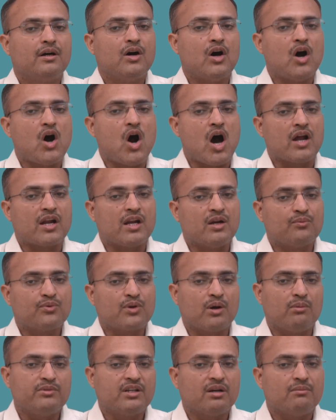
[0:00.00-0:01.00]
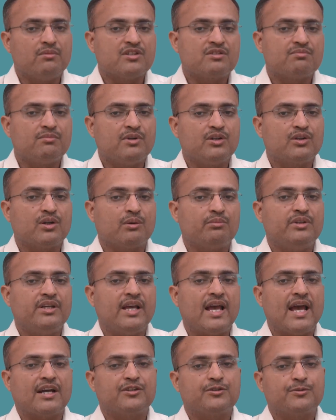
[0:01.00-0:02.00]
on and from the commencement of the
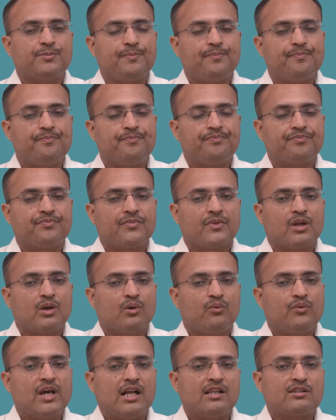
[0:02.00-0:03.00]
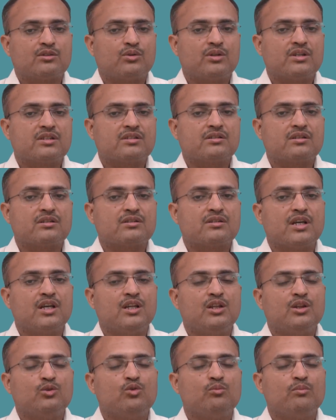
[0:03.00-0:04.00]
act. We also discussed the
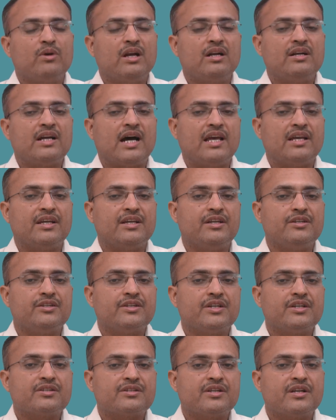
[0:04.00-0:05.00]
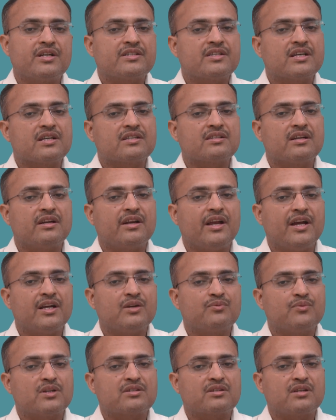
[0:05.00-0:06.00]
Hindu male dying intestate, section 8,
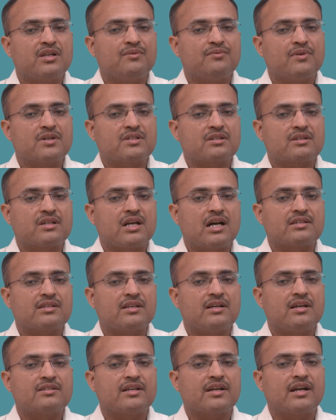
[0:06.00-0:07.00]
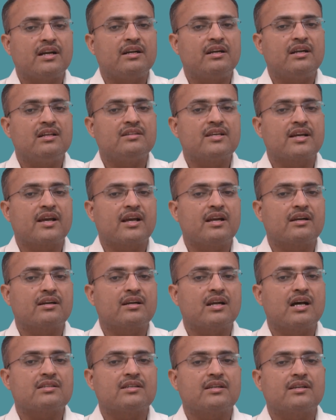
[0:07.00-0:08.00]
firstly first class heir, secondly second
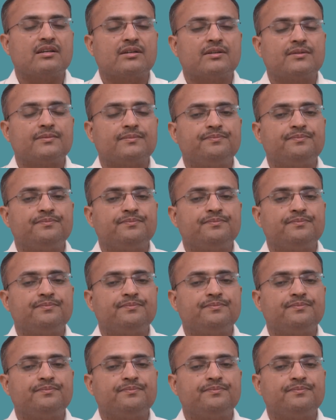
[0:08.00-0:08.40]
class heir,